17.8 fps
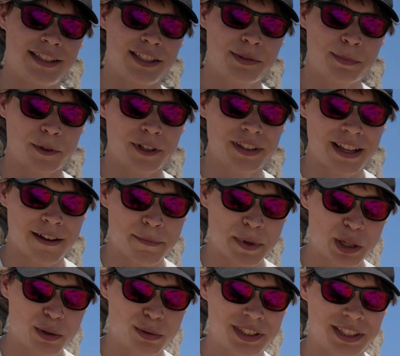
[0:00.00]
At this point,
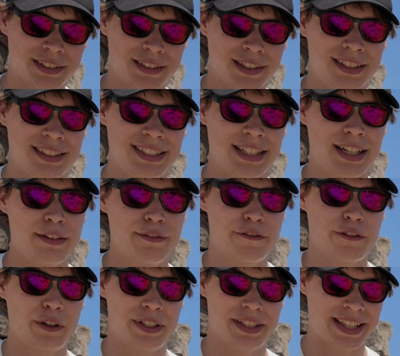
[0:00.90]
I've been using the design
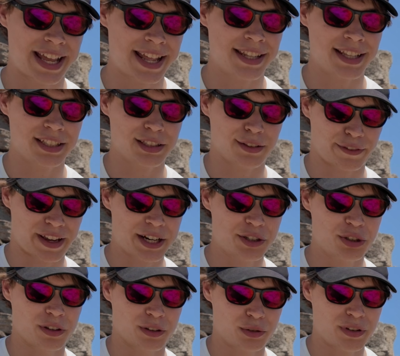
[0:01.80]
for 10 days of
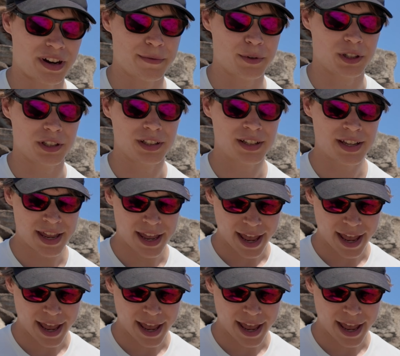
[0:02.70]
actual travel.